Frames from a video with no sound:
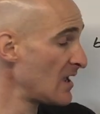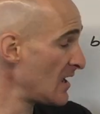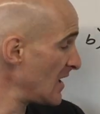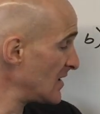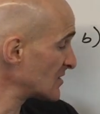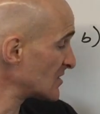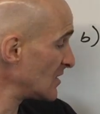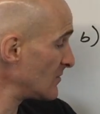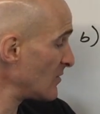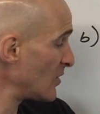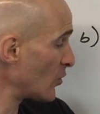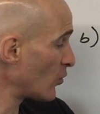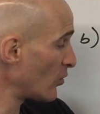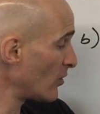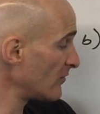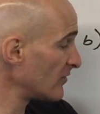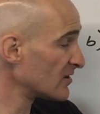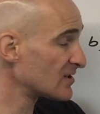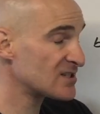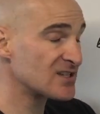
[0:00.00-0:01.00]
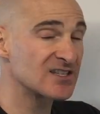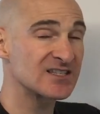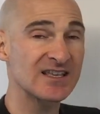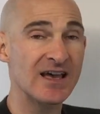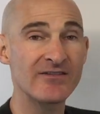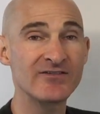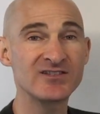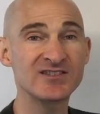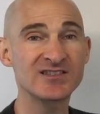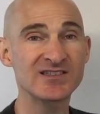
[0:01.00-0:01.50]
it's going to be equivalent to
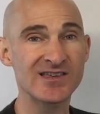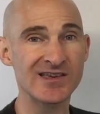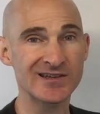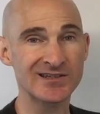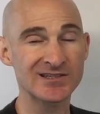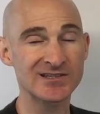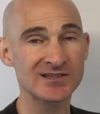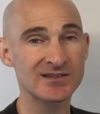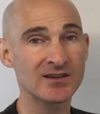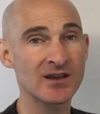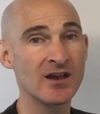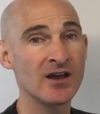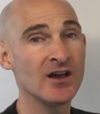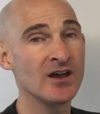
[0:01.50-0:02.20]
7 6